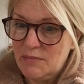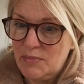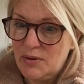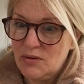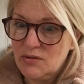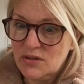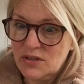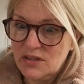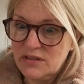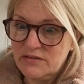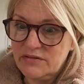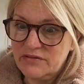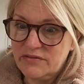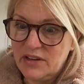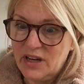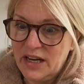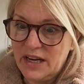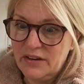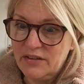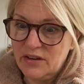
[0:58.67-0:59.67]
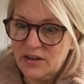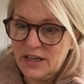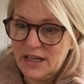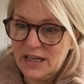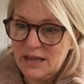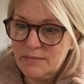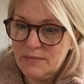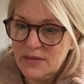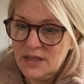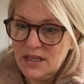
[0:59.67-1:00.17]
bolts of fire on
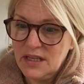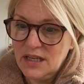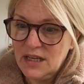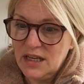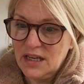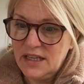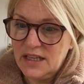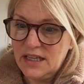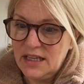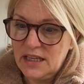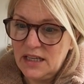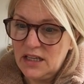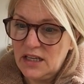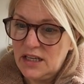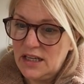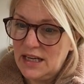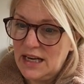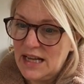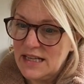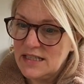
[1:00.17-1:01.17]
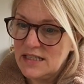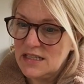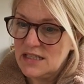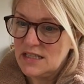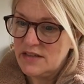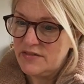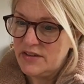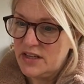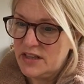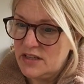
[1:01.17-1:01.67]
him, and he learnt lessons
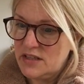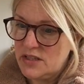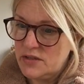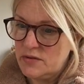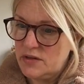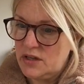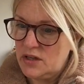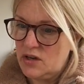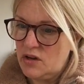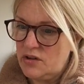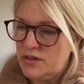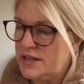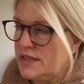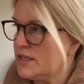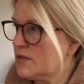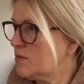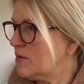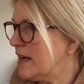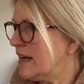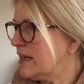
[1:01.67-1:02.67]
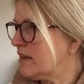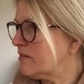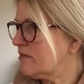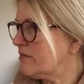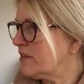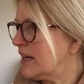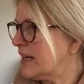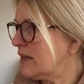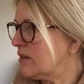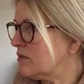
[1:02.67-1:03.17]
of others who had gone this way and
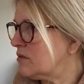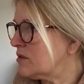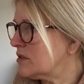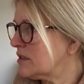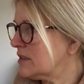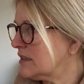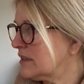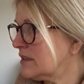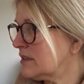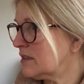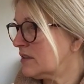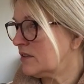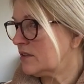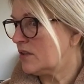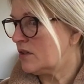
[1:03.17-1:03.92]
failed. So